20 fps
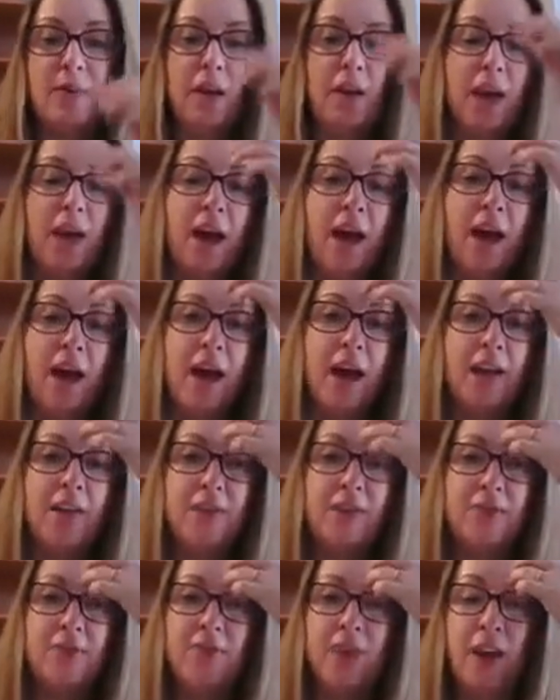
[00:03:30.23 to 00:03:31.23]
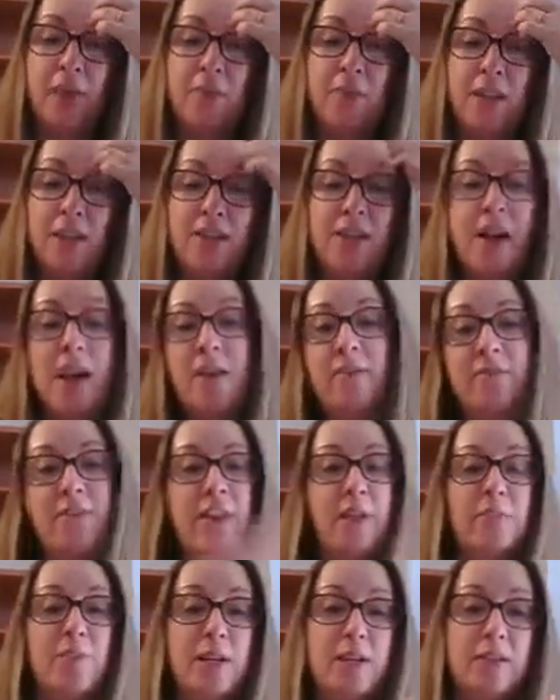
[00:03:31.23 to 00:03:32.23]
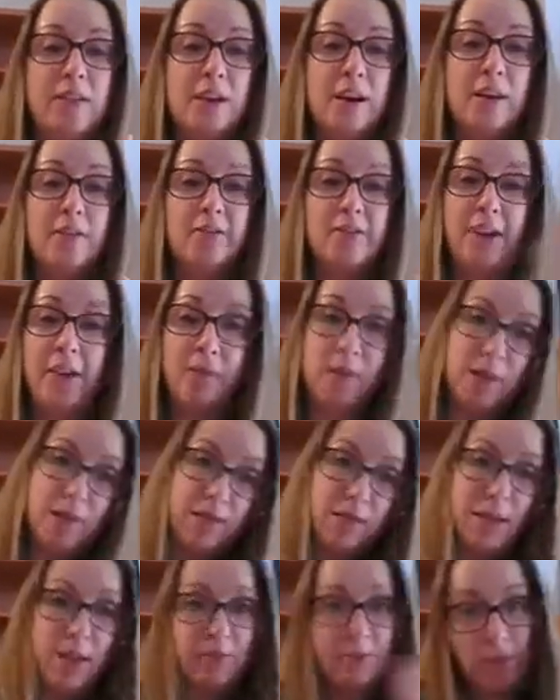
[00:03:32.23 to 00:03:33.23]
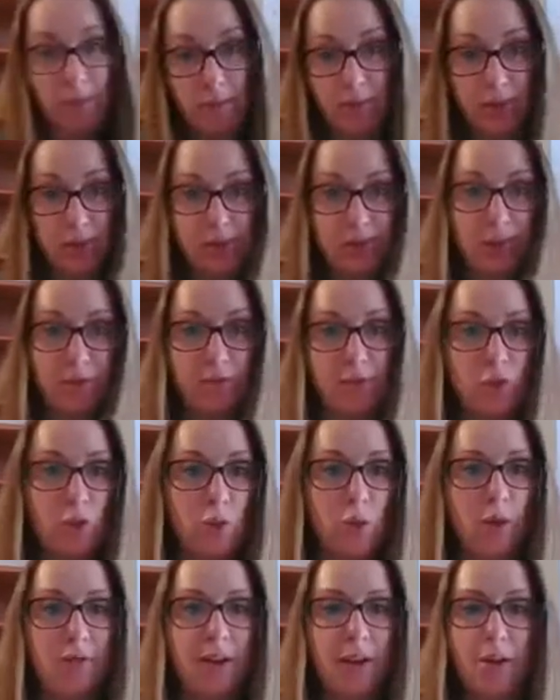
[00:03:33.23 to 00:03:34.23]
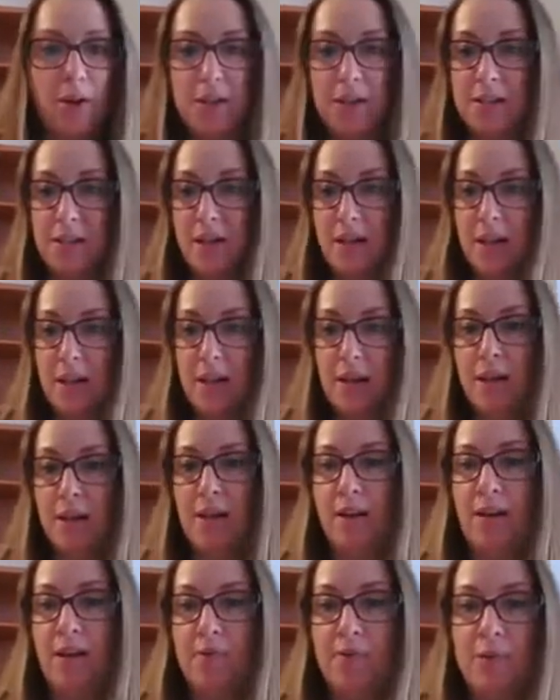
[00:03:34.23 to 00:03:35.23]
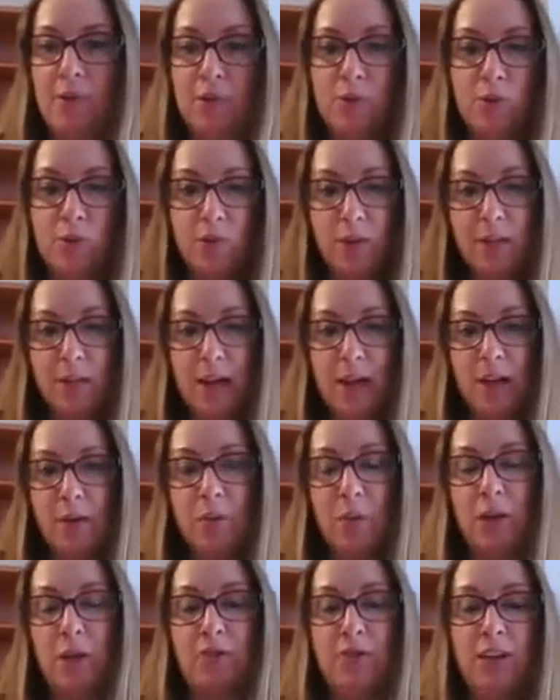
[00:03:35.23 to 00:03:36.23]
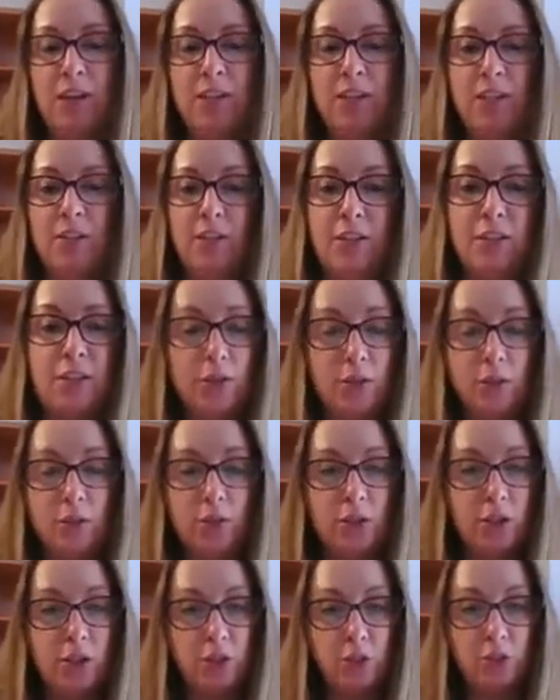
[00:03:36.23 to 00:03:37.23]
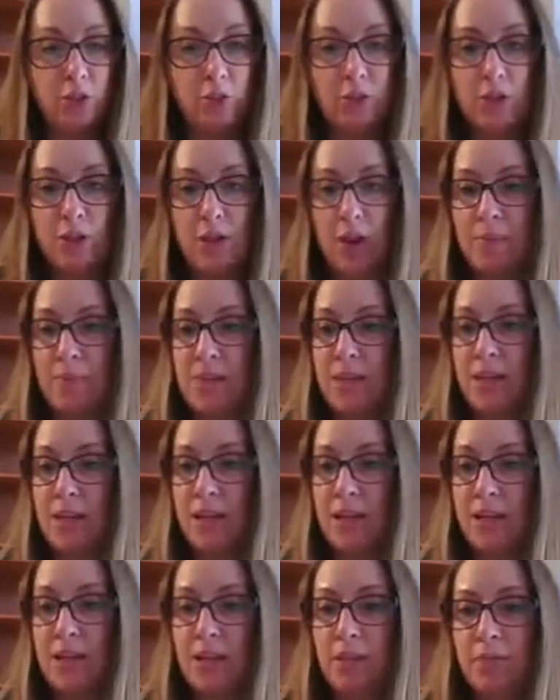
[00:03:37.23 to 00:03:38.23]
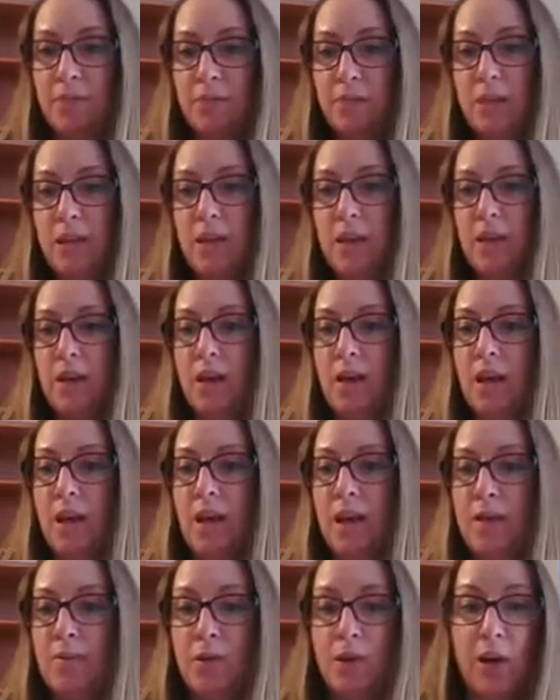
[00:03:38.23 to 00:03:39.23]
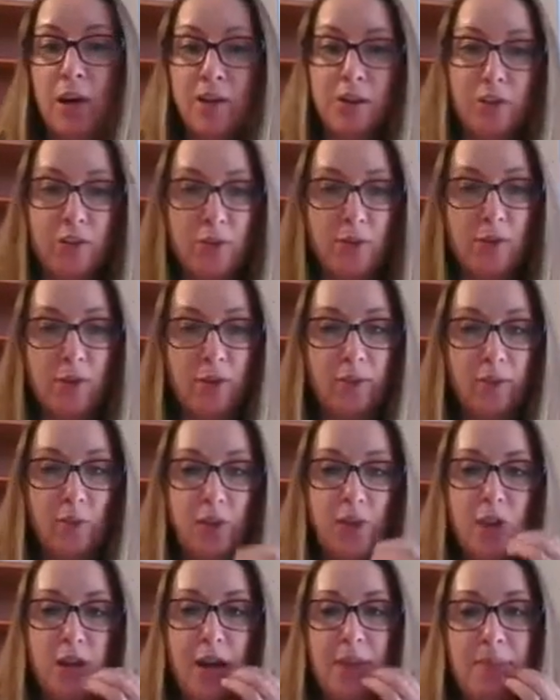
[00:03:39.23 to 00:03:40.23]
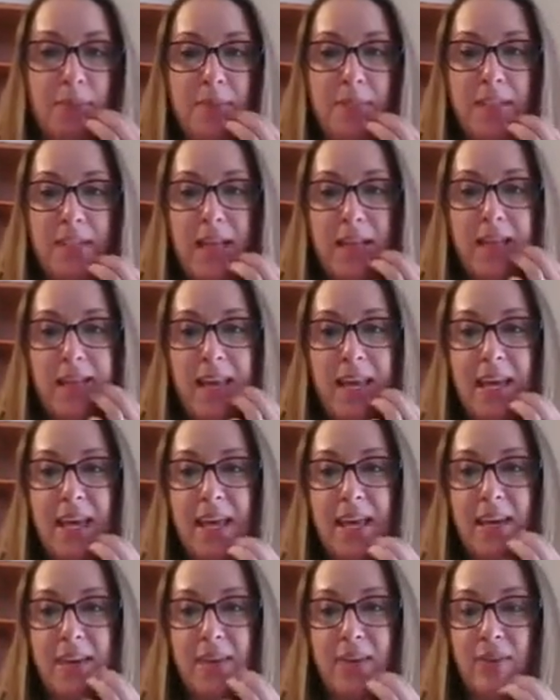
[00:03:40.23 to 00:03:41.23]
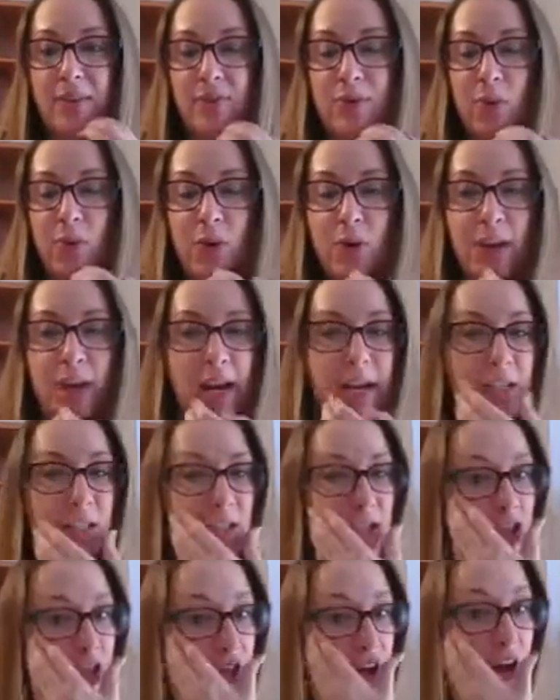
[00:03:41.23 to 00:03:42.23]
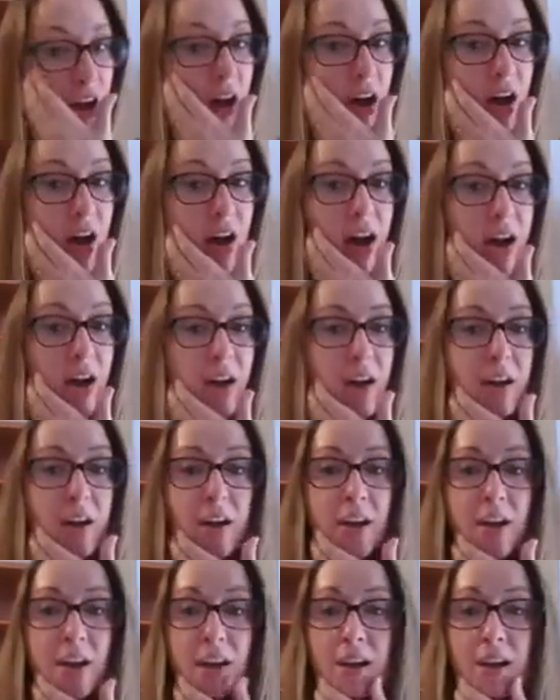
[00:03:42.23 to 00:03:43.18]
at 5 minutes on, 5 minutes off, 5 minutes on, 5 minutes off for 12 hours. So it's really kind of perfect. You can do 2 to 3 drops in there, or actually 3 to 4 drops. And then for a dog,